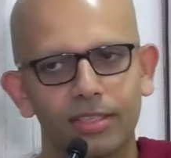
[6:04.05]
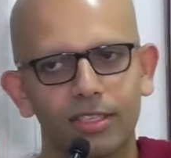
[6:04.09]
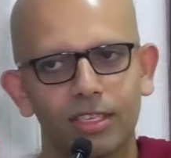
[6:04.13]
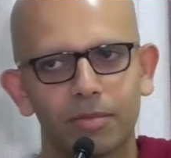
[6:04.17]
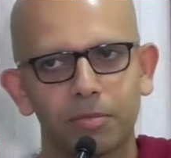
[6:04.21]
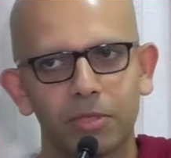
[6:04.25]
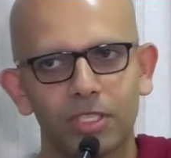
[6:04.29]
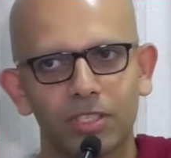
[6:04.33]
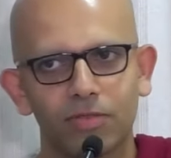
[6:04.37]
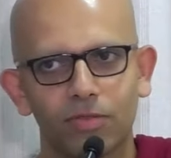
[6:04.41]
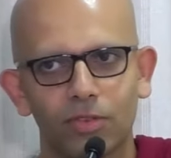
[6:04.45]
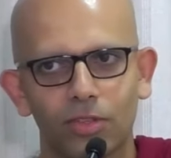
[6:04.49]

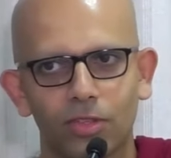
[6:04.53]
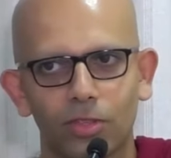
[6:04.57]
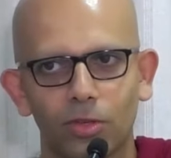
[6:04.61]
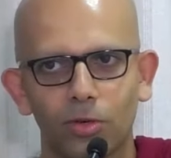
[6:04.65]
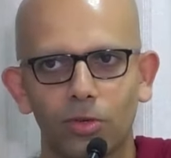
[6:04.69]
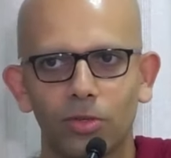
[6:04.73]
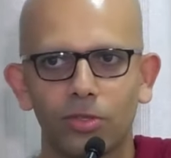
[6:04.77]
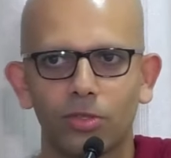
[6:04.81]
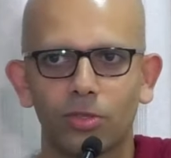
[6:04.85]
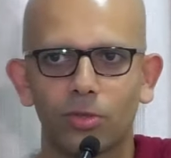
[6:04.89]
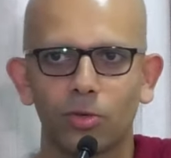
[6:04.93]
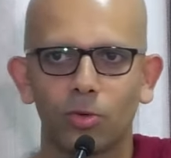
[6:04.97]
sermons for
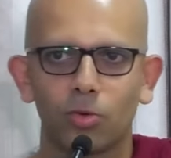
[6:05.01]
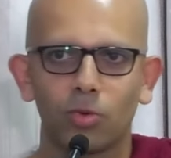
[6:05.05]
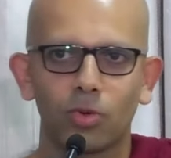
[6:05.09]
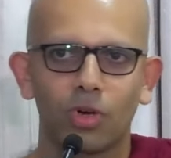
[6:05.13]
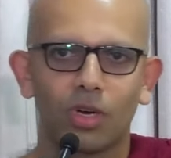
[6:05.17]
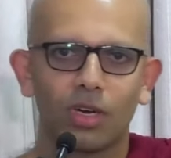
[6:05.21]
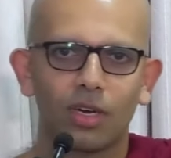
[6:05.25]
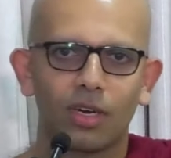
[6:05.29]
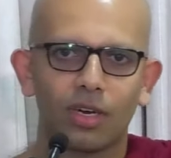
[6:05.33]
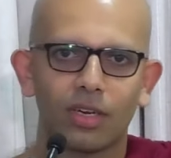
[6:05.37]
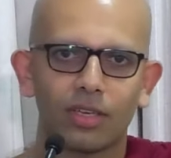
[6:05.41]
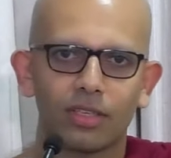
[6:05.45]
those who
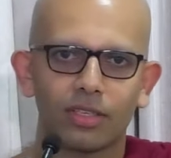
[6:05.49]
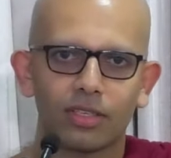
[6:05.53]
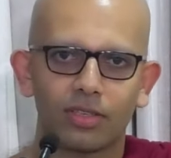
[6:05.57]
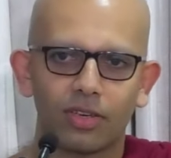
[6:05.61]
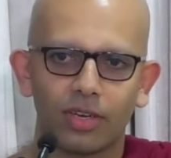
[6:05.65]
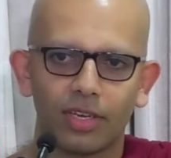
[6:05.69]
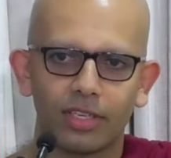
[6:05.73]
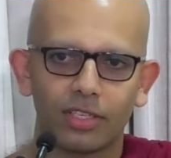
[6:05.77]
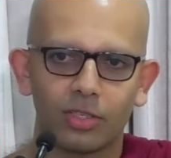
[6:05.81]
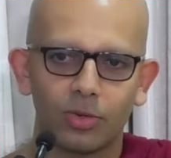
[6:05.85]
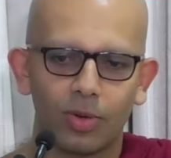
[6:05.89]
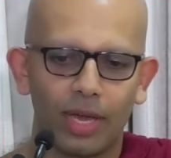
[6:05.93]
are
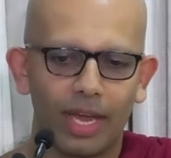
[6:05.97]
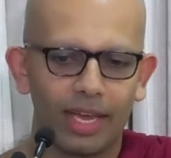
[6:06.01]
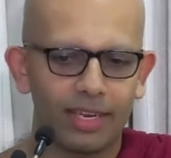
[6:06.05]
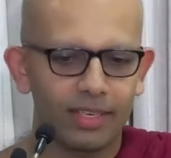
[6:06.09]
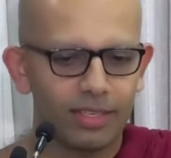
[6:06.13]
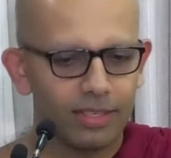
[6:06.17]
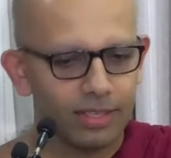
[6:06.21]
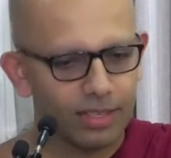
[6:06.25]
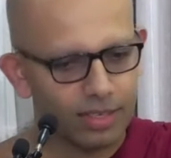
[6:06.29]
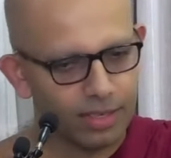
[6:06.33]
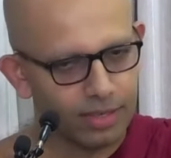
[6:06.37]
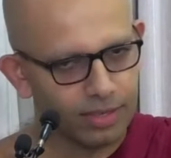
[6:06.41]
trying to
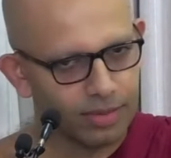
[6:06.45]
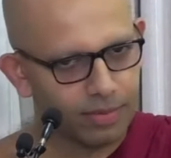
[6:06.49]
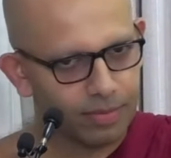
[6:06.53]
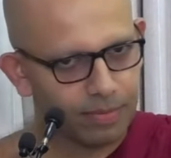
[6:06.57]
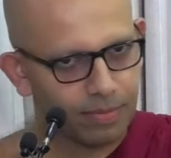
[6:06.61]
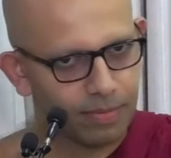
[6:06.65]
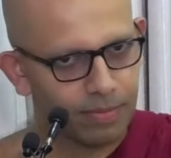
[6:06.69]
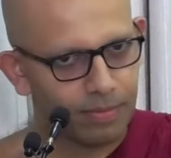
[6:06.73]
enter.